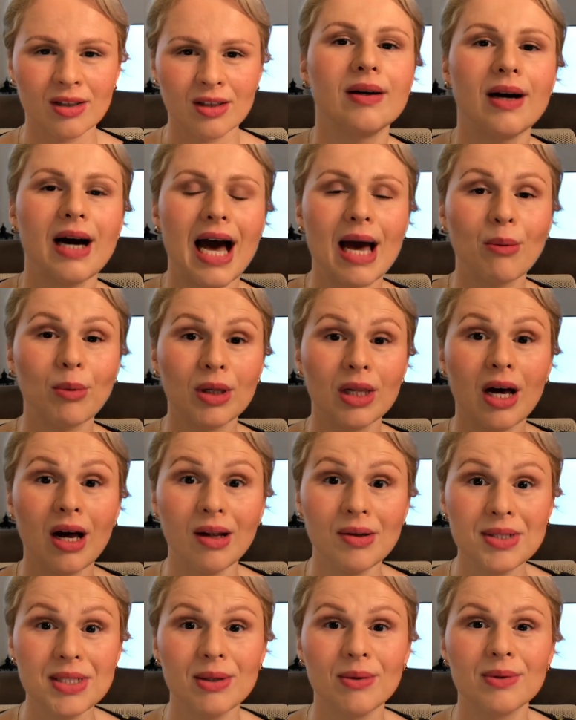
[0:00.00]
I will
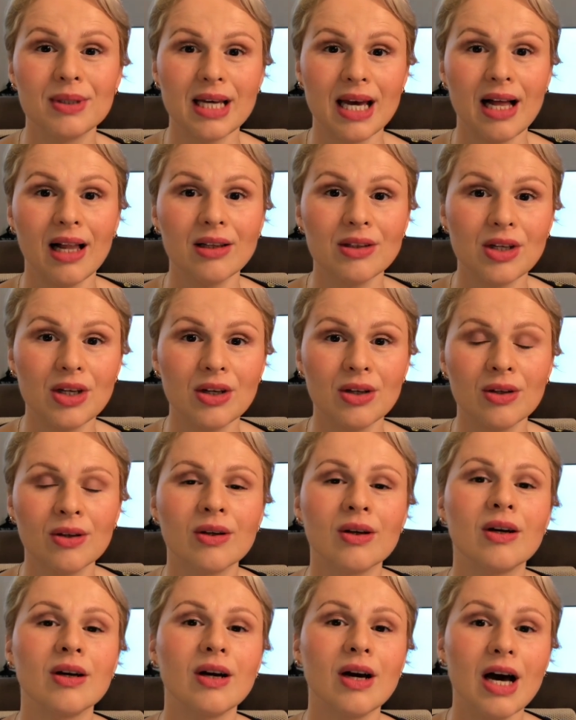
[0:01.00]
also tell you
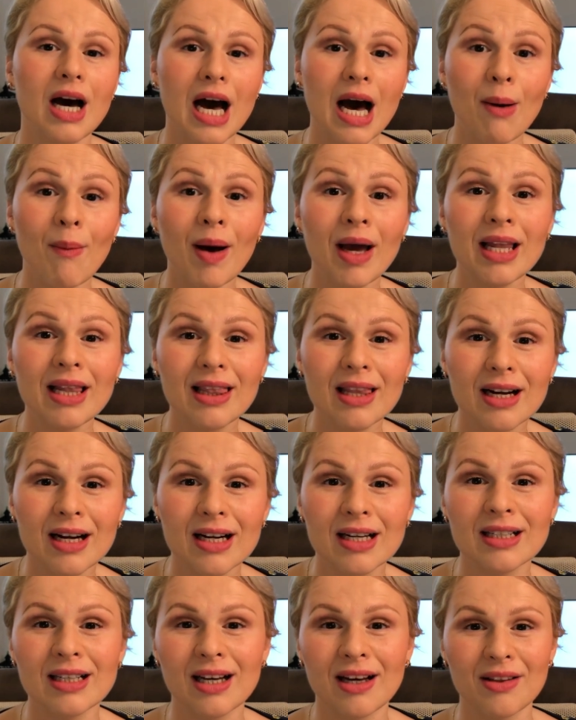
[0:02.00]
how I
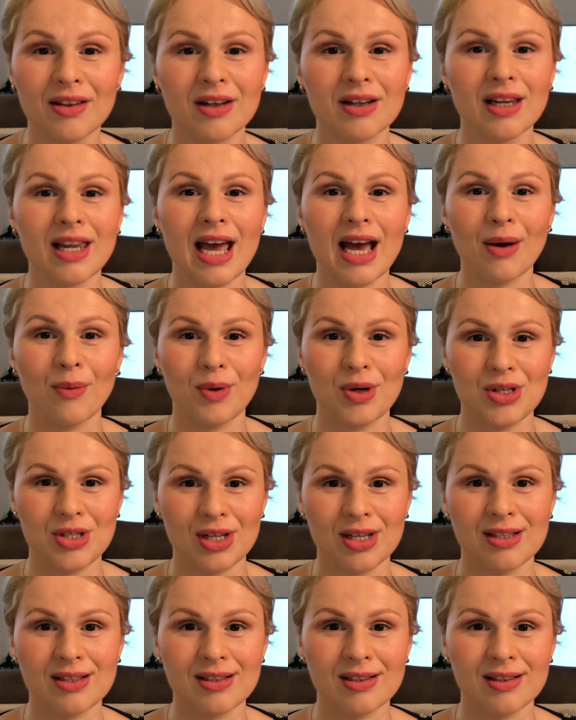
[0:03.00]
learn other
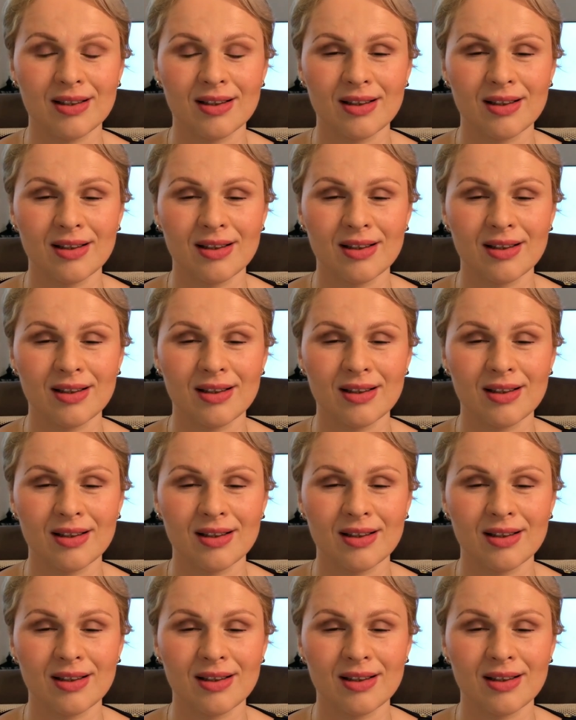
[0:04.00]
languages.